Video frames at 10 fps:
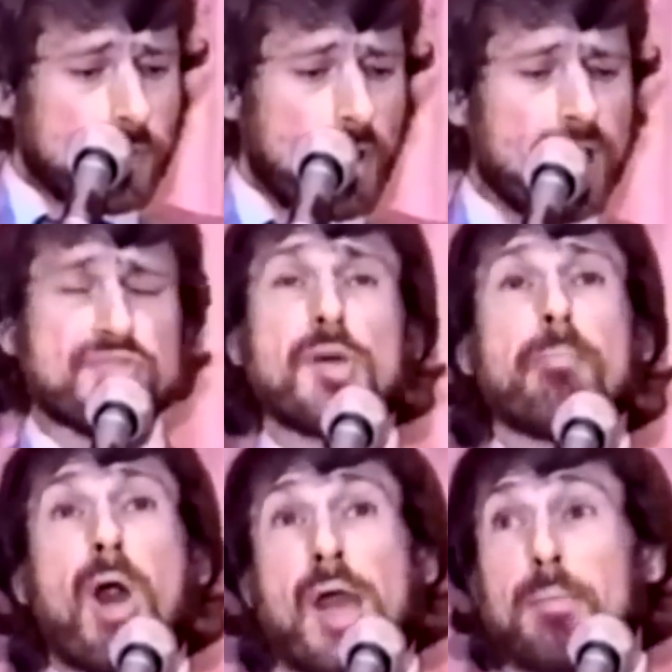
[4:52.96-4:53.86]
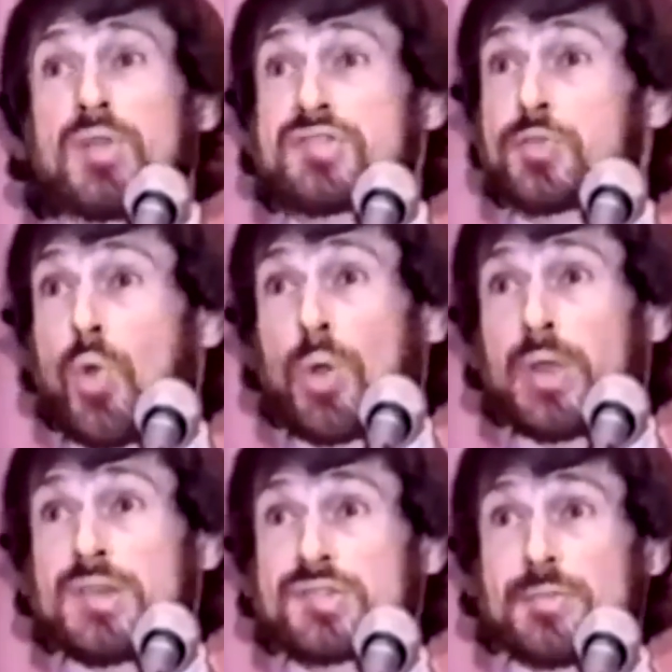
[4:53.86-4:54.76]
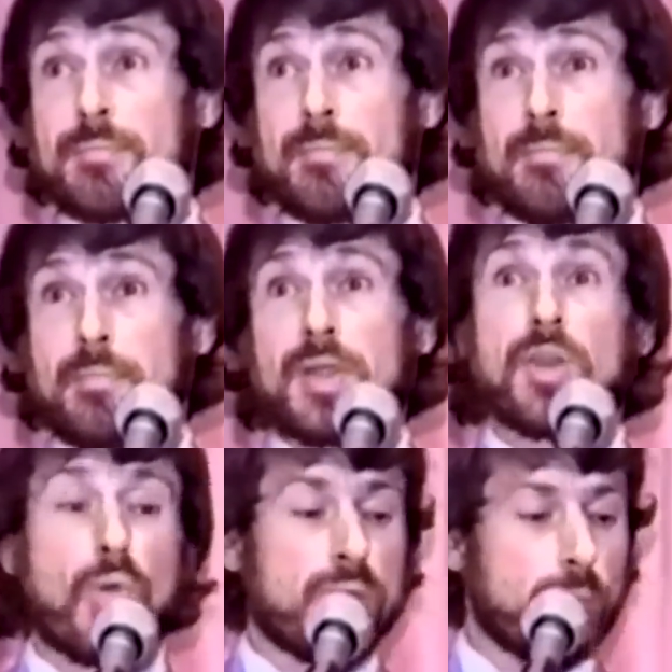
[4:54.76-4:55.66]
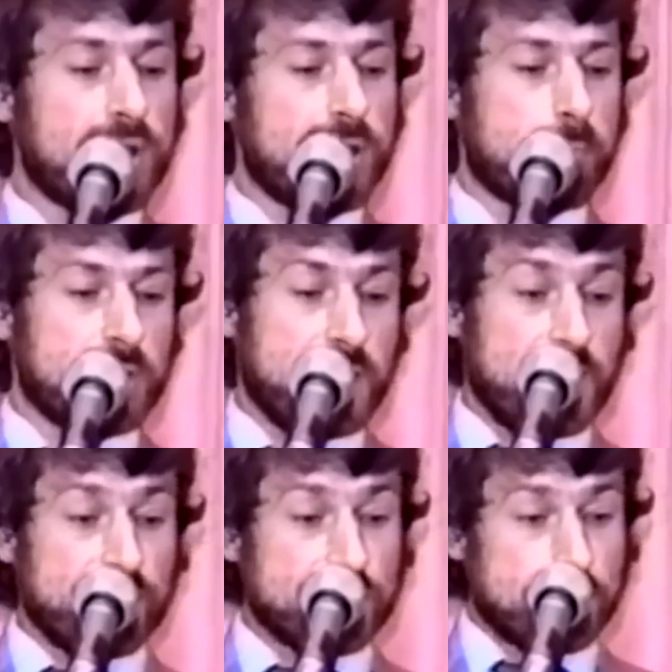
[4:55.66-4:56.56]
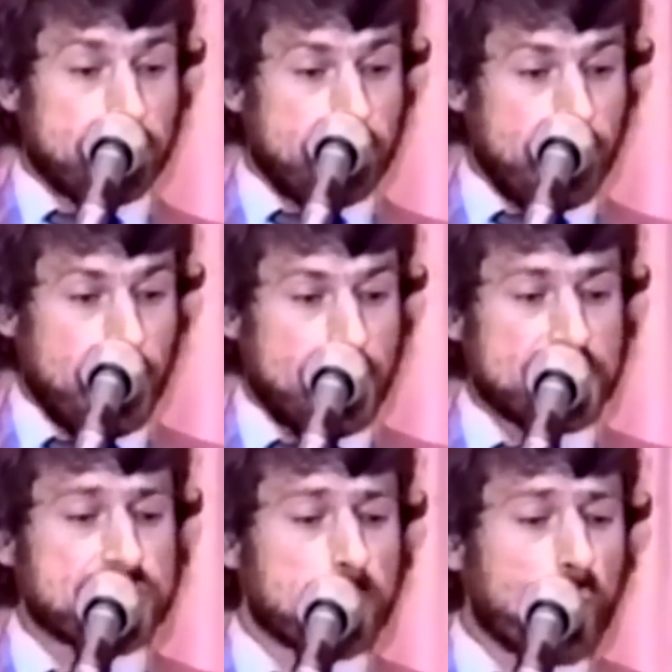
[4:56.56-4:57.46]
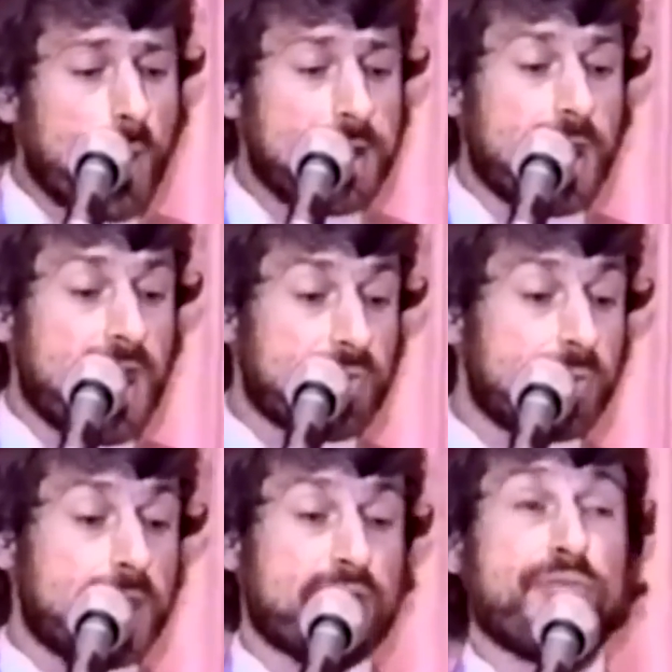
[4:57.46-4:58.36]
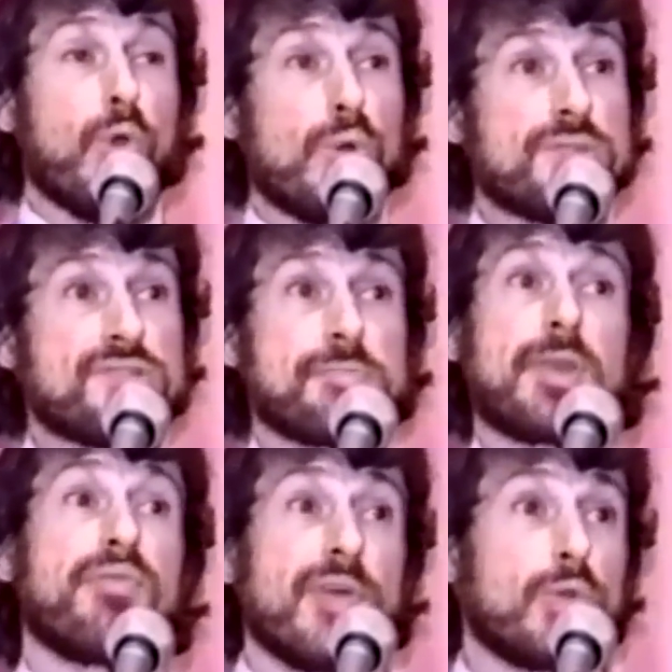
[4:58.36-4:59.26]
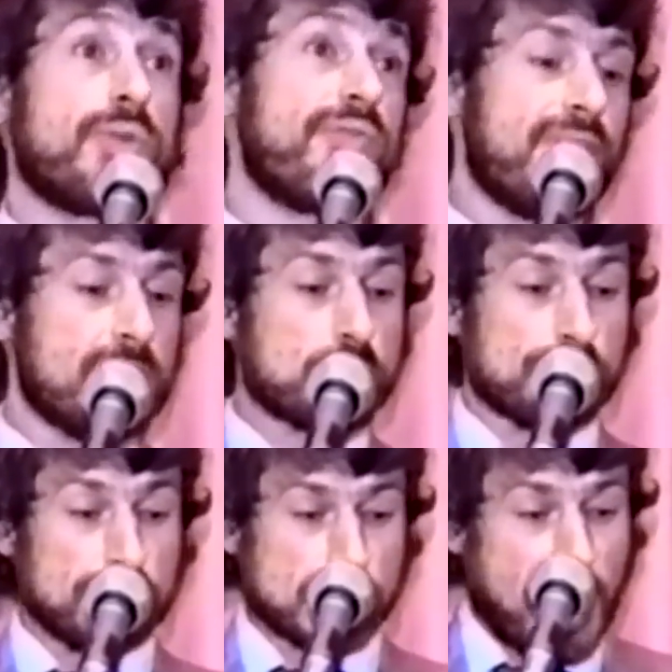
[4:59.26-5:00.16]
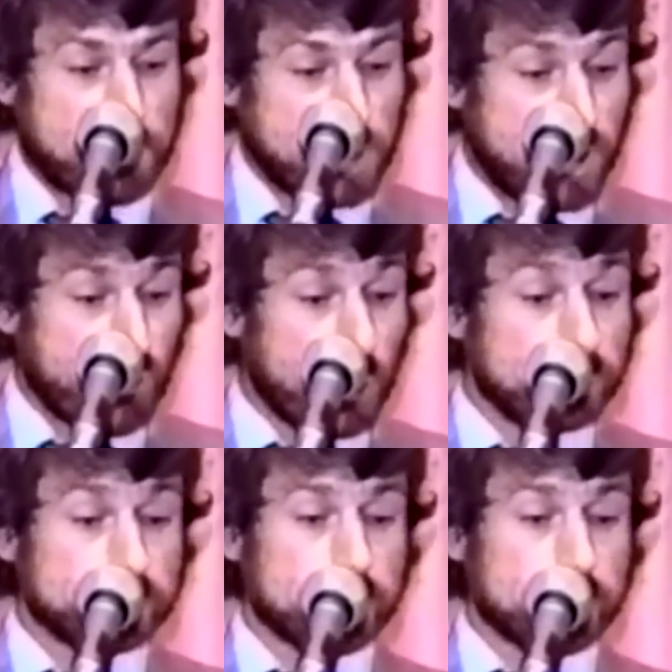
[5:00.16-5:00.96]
of some Bible stories that no one really believed, some quaint ethnic foods, gefilte fish and chopped liver,